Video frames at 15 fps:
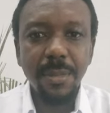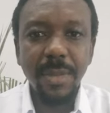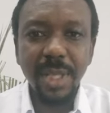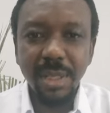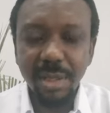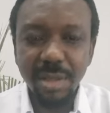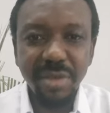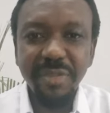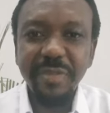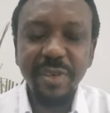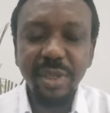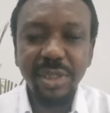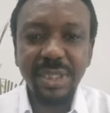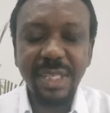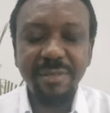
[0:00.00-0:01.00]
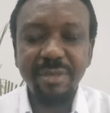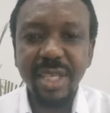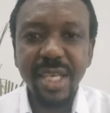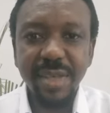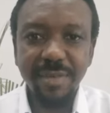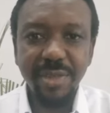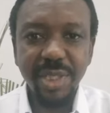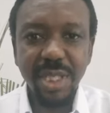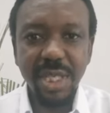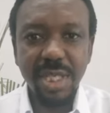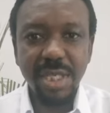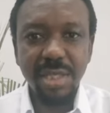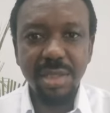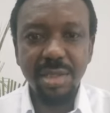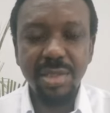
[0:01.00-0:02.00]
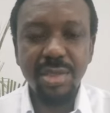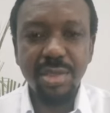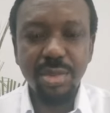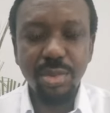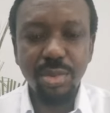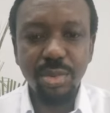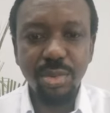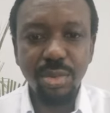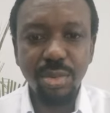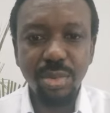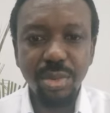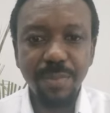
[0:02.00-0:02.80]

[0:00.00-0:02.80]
A lot of us have given in to